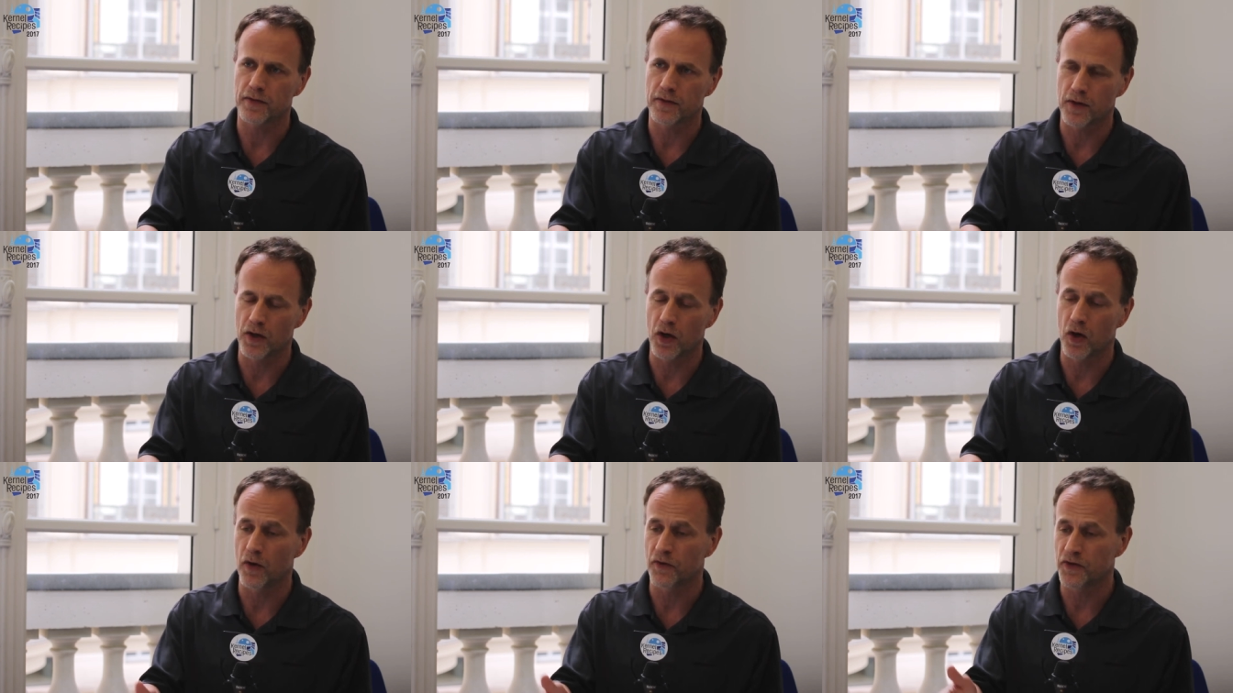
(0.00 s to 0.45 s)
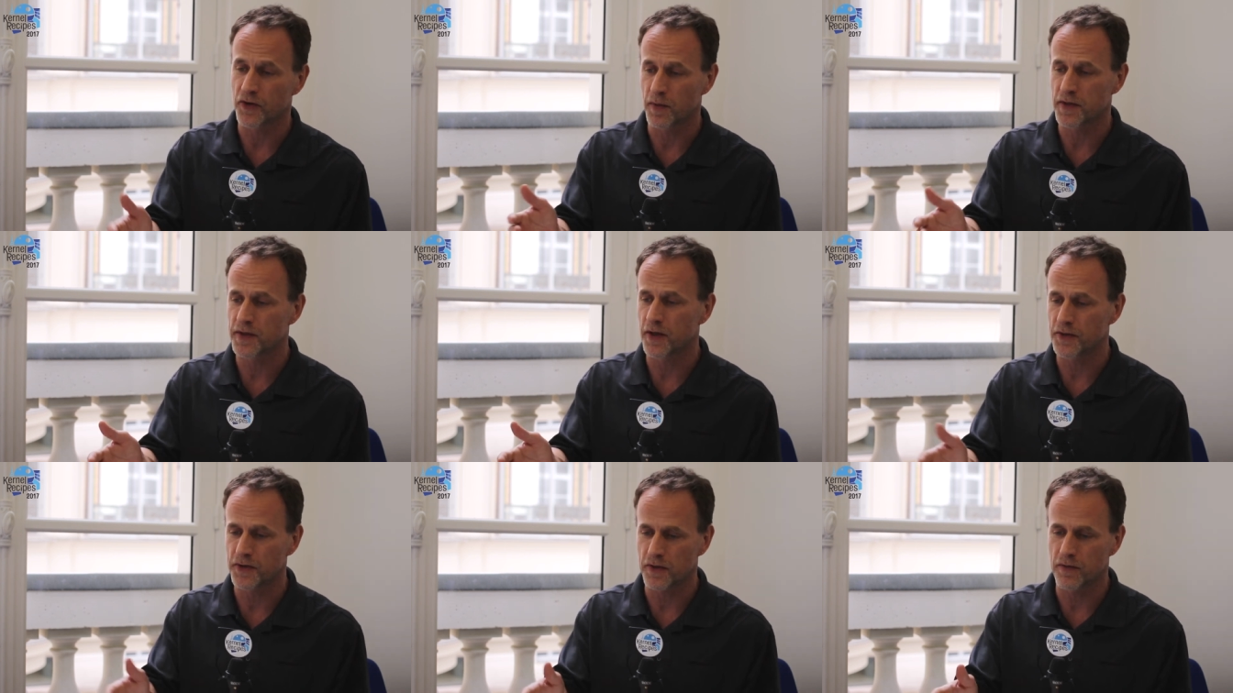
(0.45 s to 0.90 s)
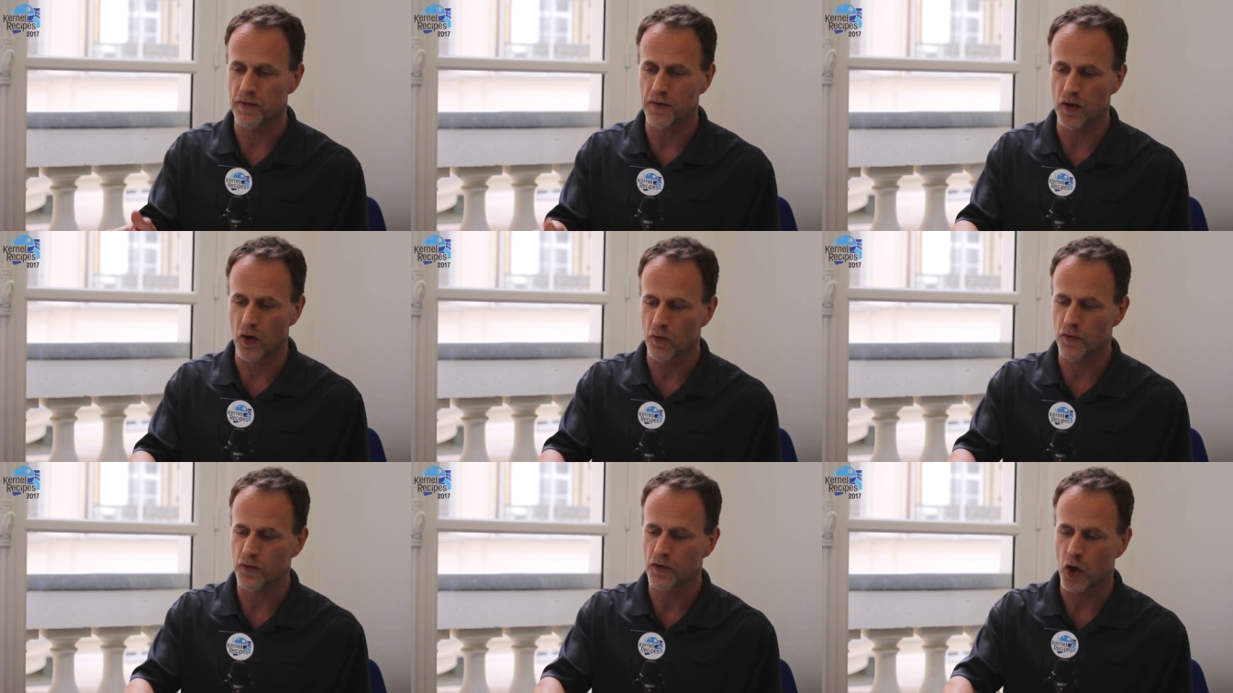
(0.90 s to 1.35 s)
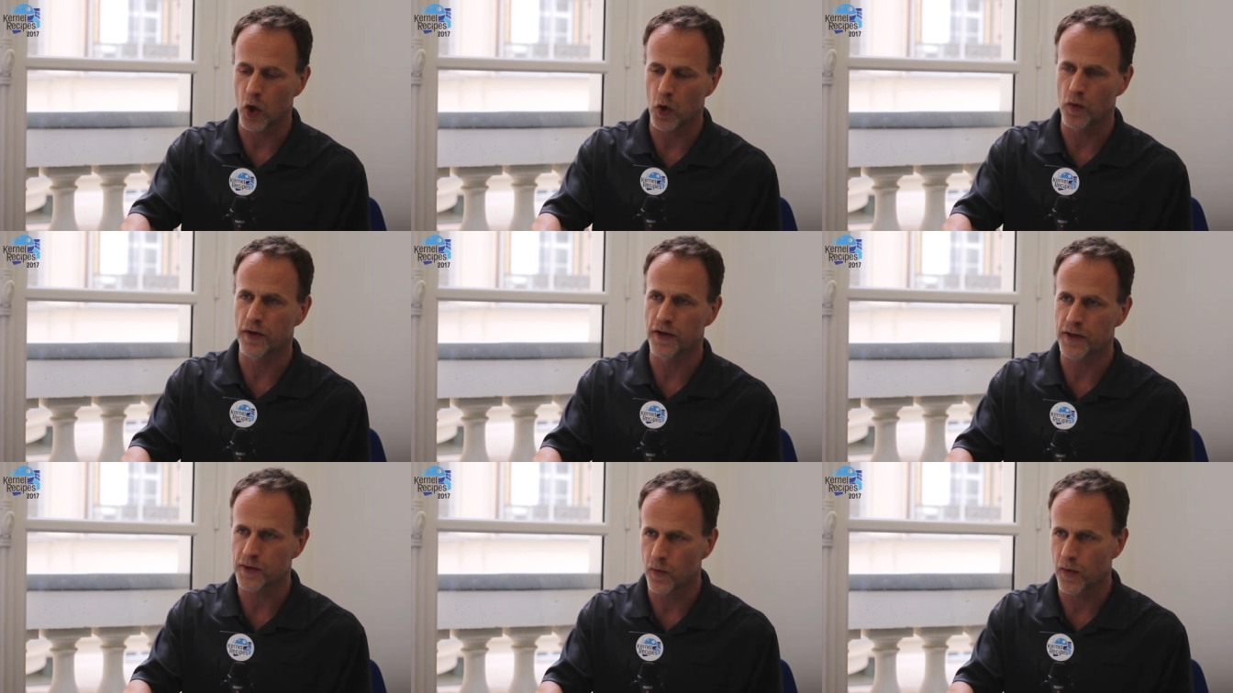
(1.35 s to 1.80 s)
You know, if someone tells you, no,
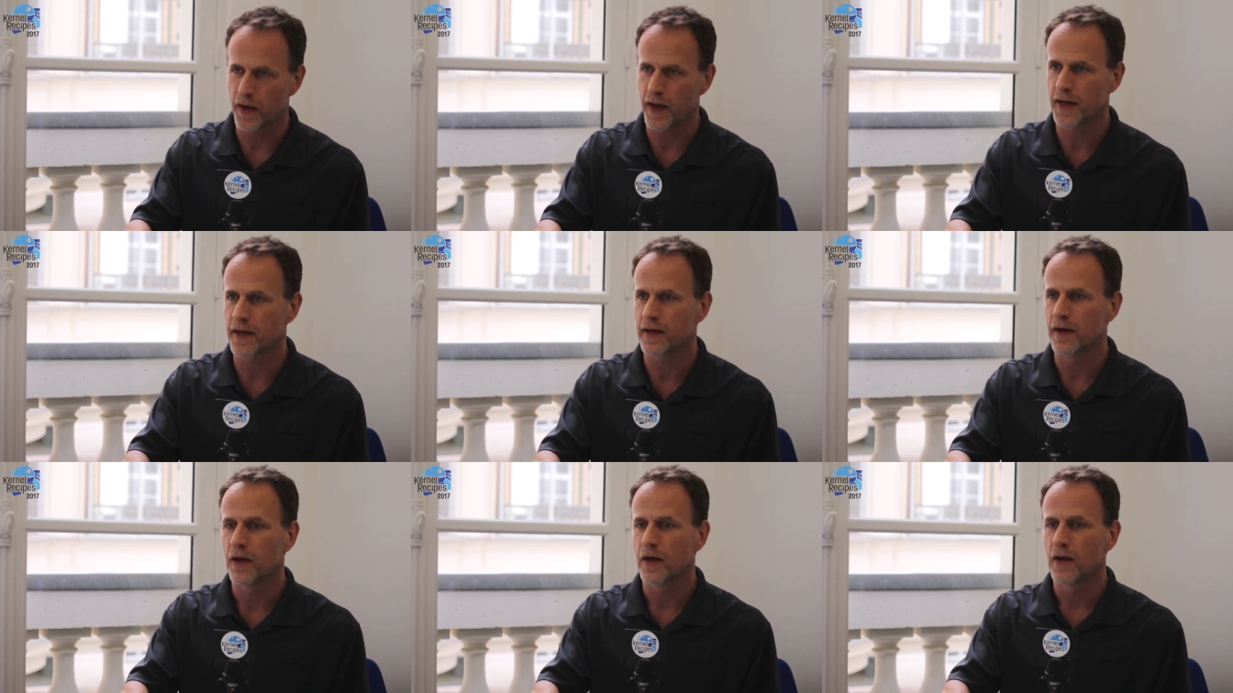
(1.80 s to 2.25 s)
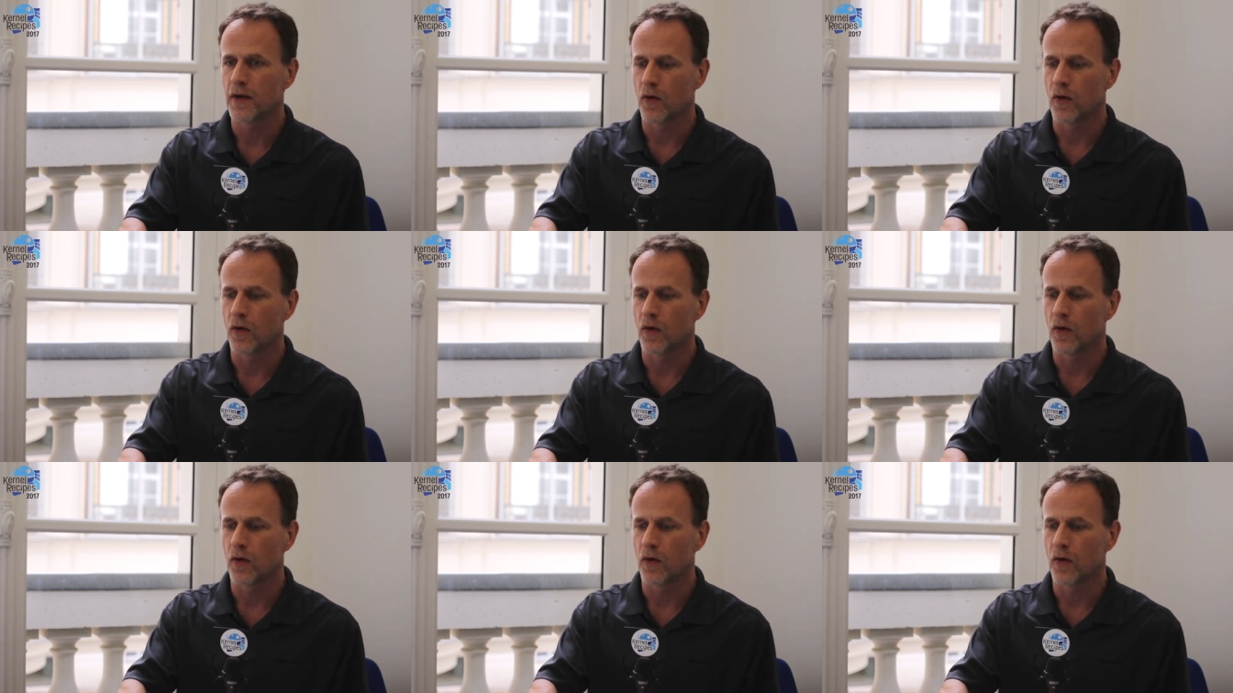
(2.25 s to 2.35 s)
code this way